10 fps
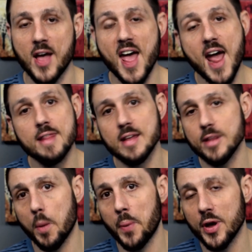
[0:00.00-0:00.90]
and then they'll
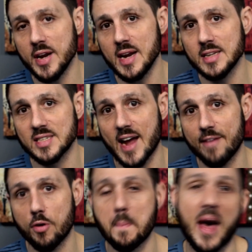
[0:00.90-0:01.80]
put it inside of
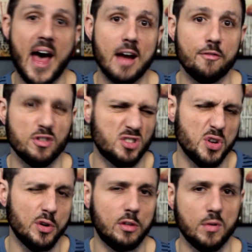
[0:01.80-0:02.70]
a bag for 2
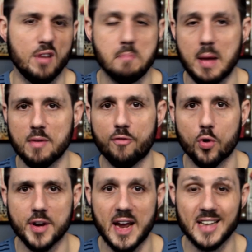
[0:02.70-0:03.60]
to 3, maybe 4
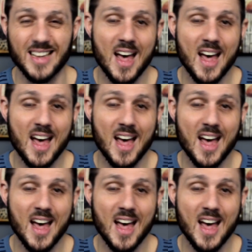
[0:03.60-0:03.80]
days.